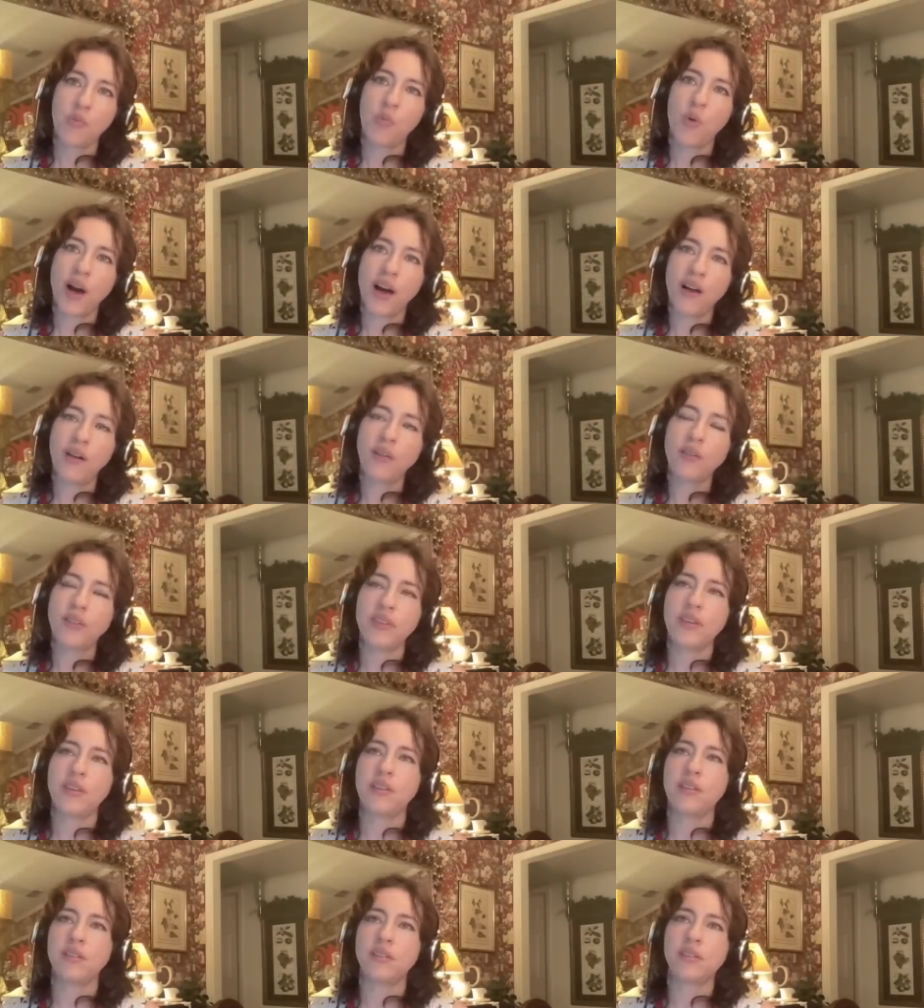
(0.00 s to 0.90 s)
while
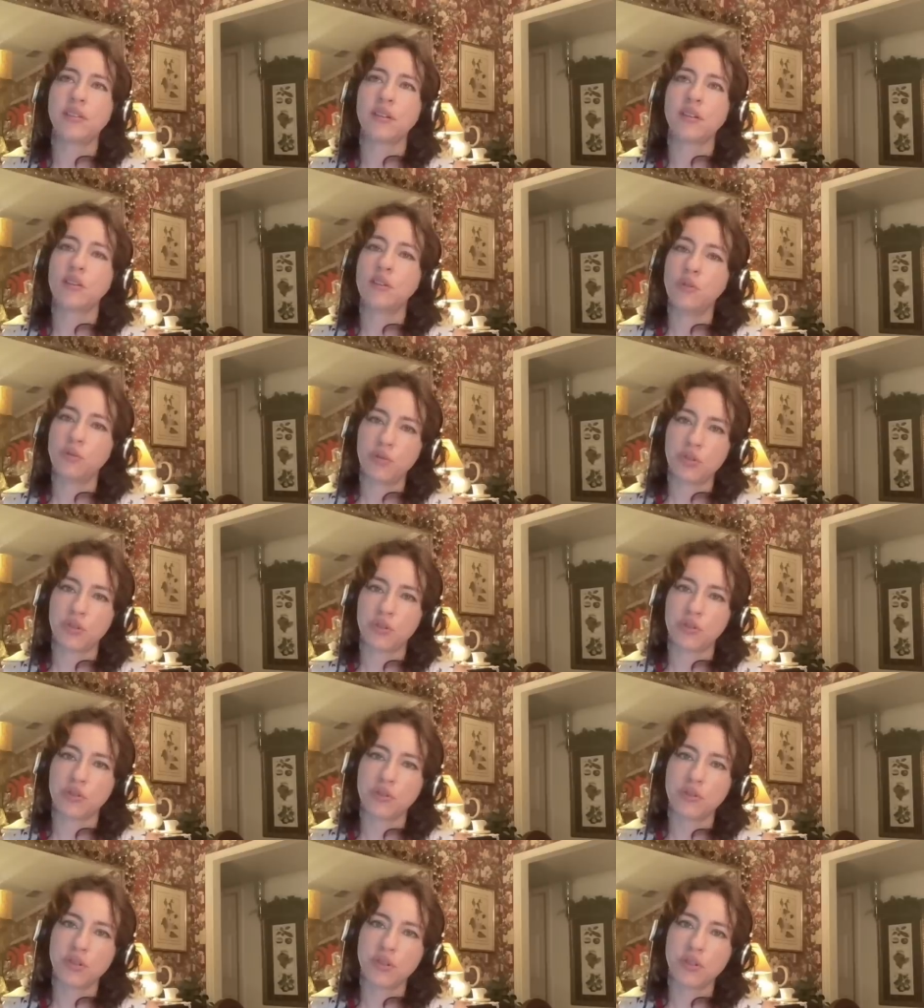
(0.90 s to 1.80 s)
these
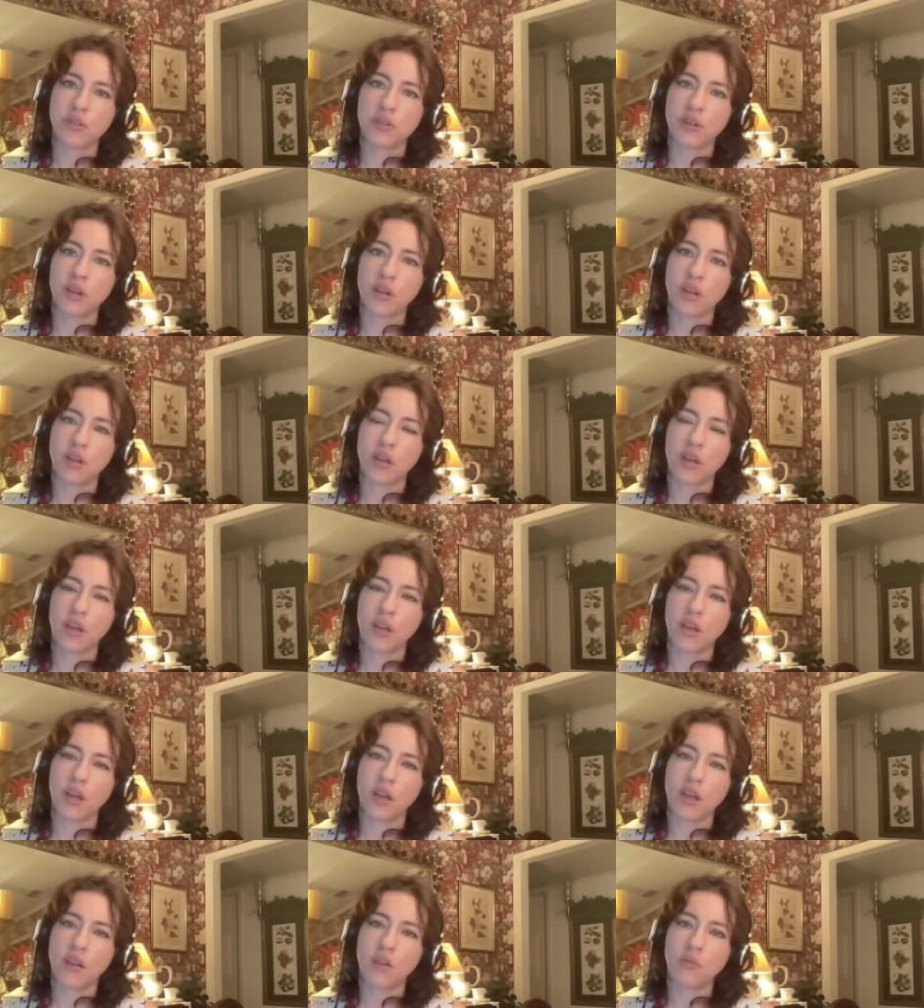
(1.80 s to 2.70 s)
accusers
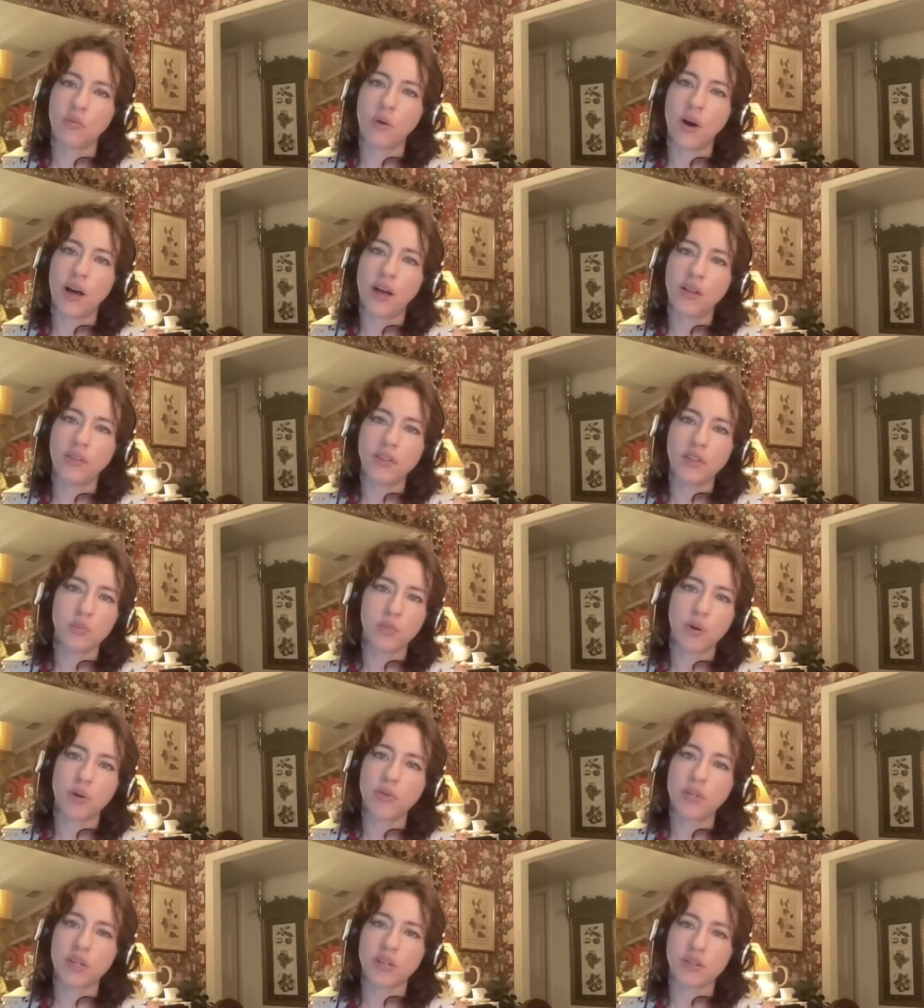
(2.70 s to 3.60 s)
and while these
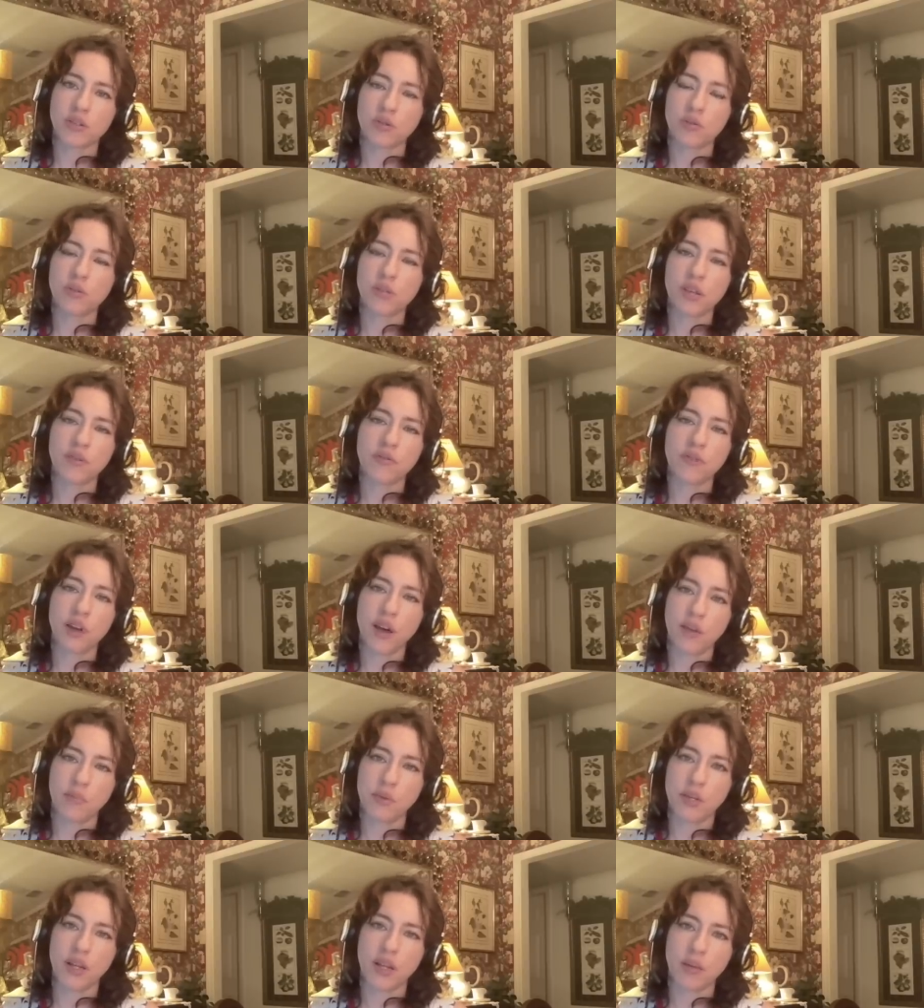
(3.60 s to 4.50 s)
protesters have
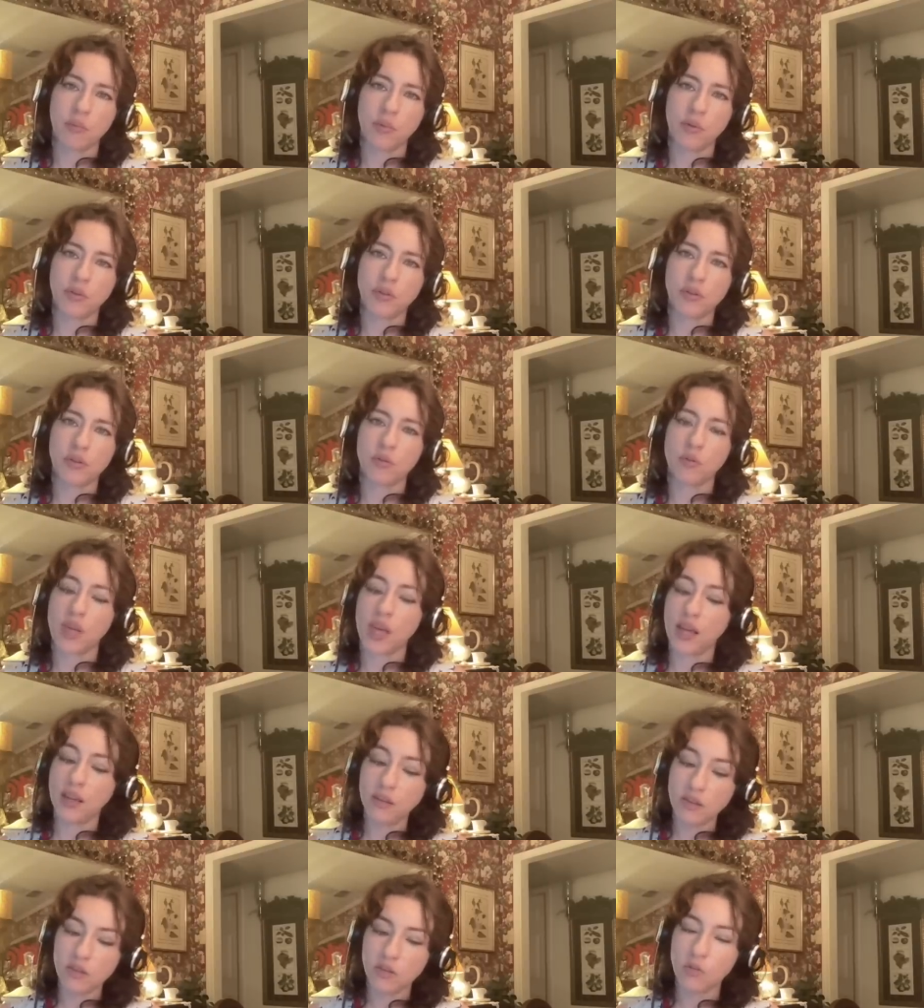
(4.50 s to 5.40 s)
not been able to
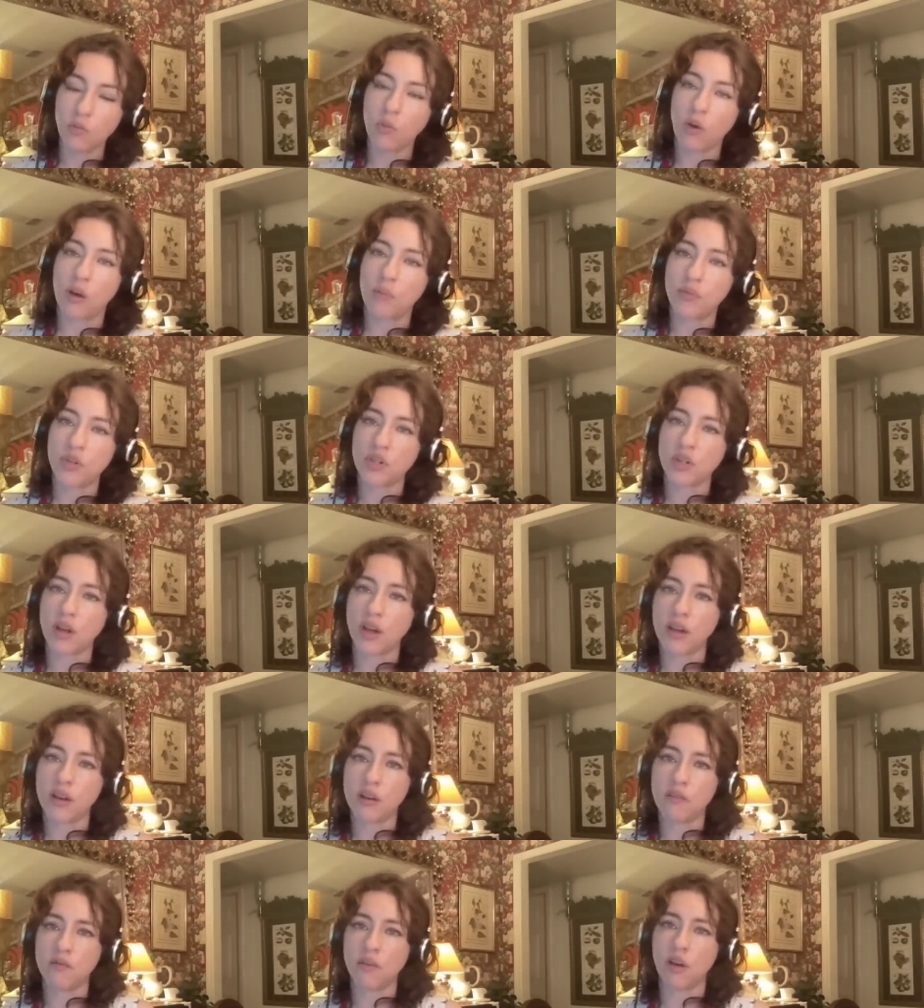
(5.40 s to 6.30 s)
cancel
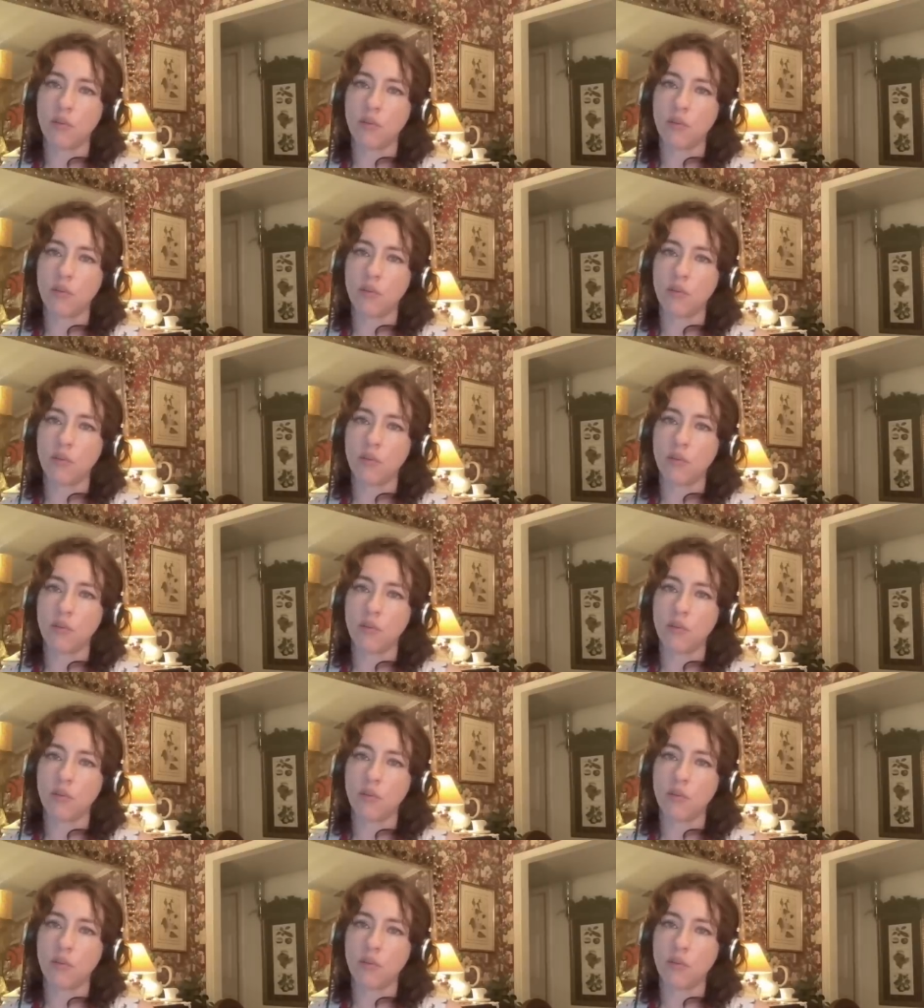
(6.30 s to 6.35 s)
Rammstein and have